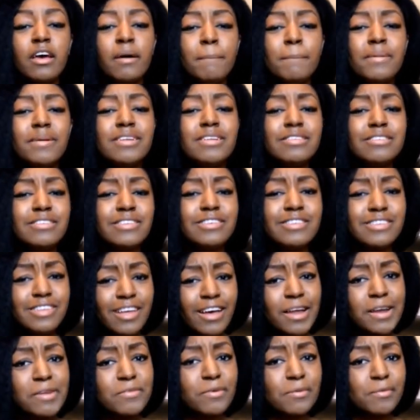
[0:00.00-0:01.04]
But it's still
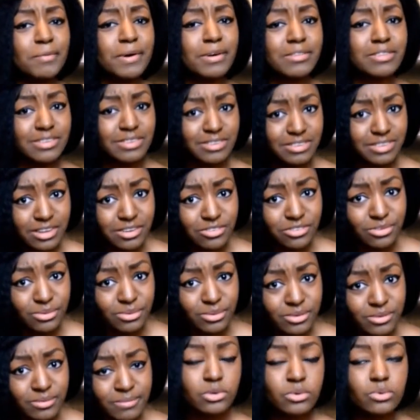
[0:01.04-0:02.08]
kind of about the
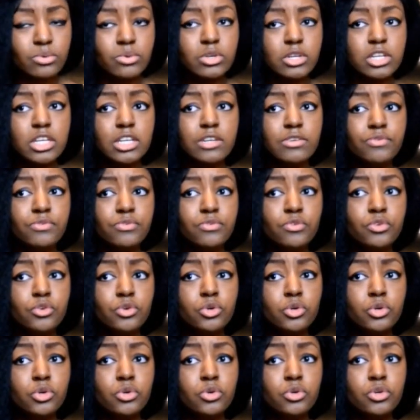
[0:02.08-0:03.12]
sexual. So if
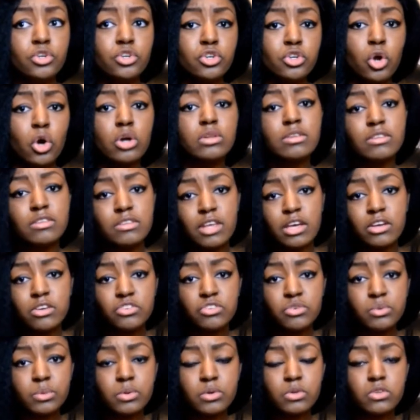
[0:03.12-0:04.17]
you're not
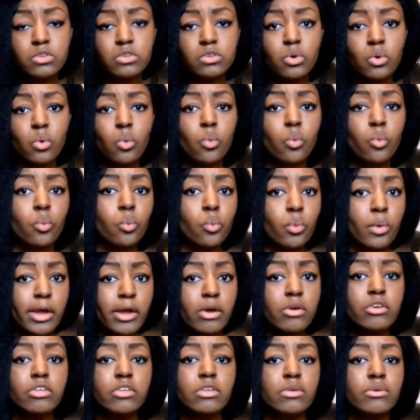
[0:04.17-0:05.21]
sexual,
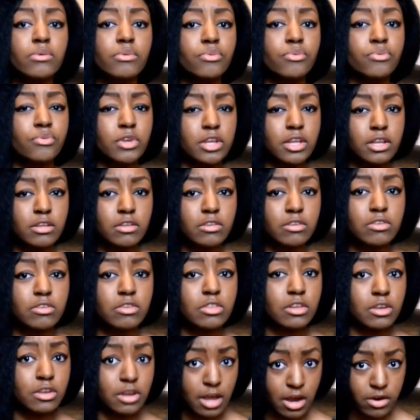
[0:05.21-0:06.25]
where do you fit into
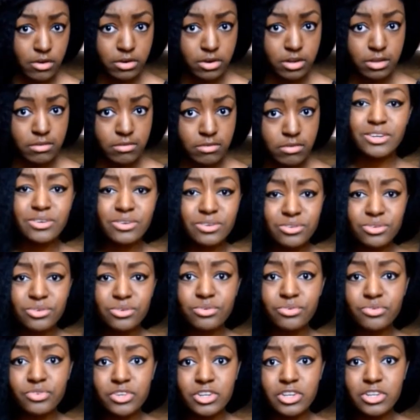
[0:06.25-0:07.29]
the narrative? I also
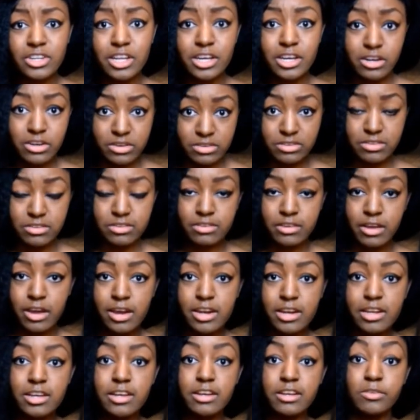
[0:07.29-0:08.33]
feel like our
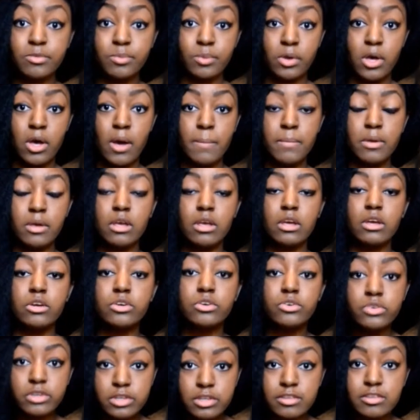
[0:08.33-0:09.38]
society is becoming
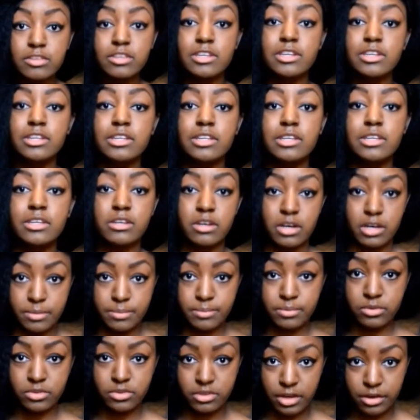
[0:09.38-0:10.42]
increasingly
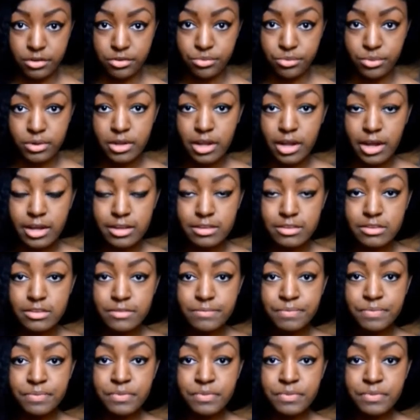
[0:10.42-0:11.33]
hypersexualized.